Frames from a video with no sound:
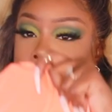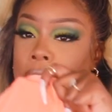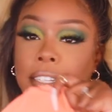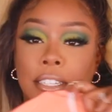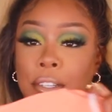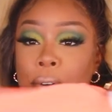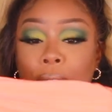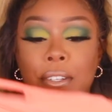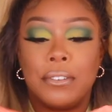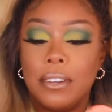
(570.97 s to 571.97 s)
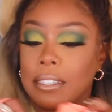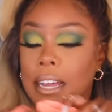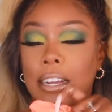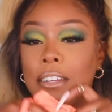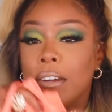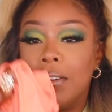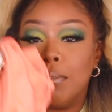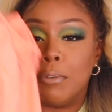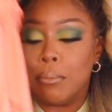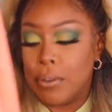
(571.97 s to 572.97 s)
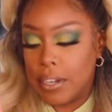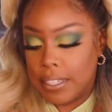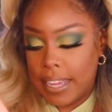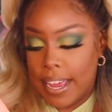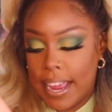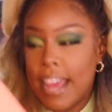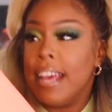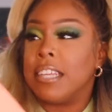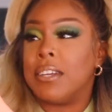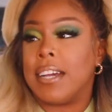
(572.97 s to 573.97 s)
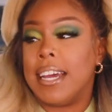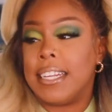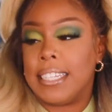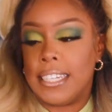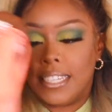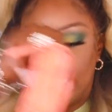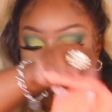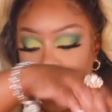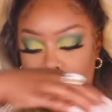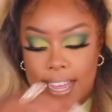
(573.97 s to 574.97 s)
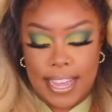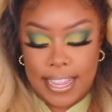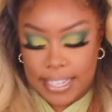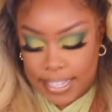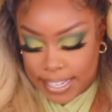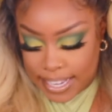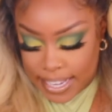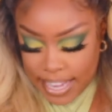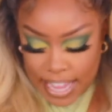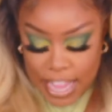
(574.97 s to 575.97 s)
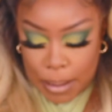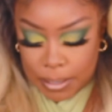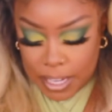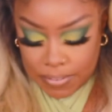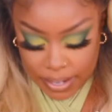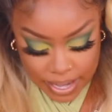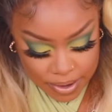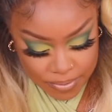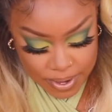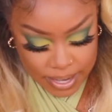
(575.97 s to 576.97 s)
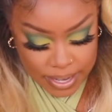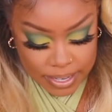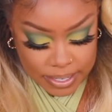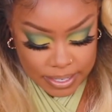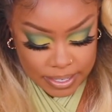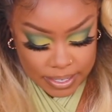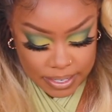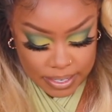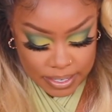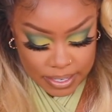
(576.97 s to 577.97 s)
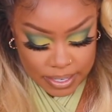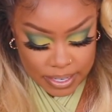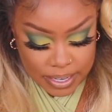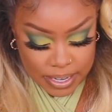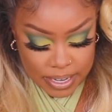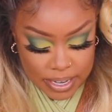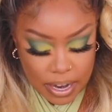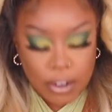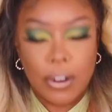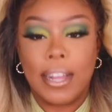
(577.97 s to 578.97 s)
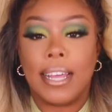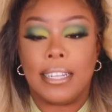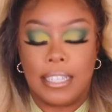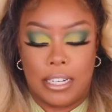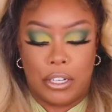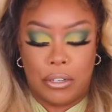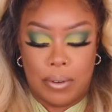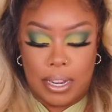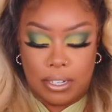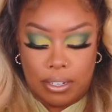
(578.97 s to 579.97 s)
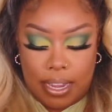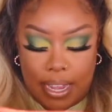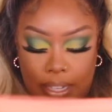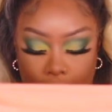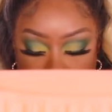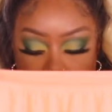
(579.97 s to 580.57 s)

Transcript: it's just an orange dress. I don't even know what, what more to say. So I got this in the size, I believe I got one X. Oh no, I got this in a two X, you guys. So